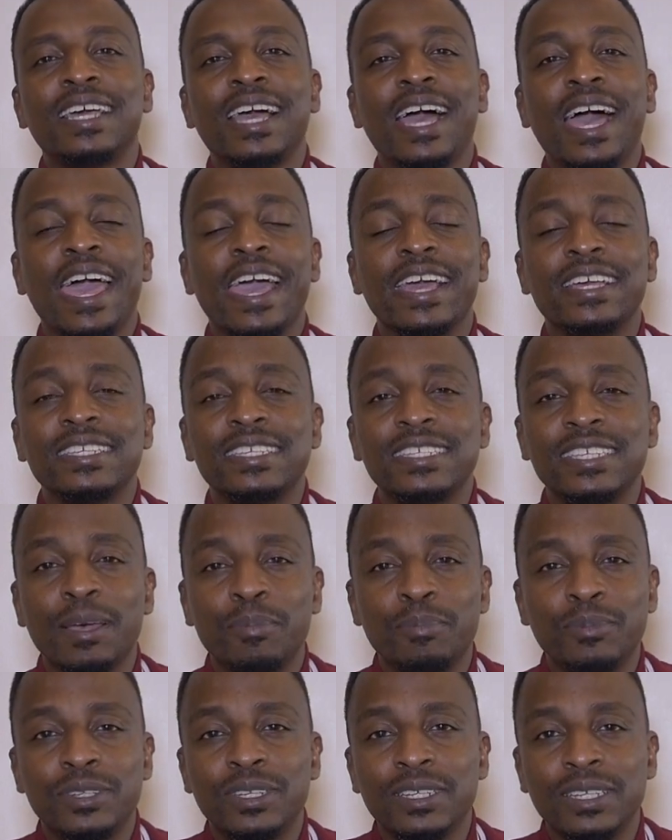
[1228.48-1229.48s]
I
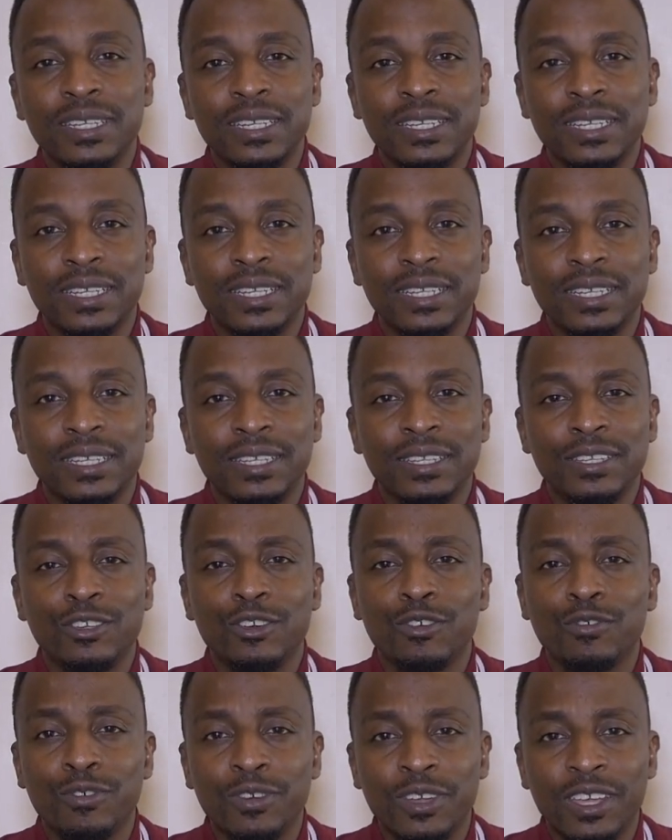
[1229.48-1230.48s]
accept
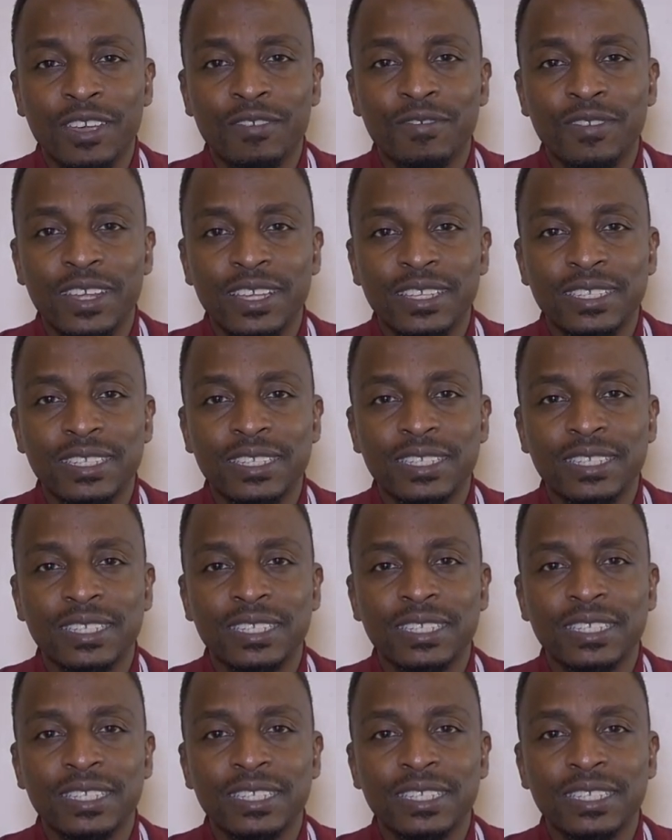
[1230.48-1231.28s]
your forgiveness.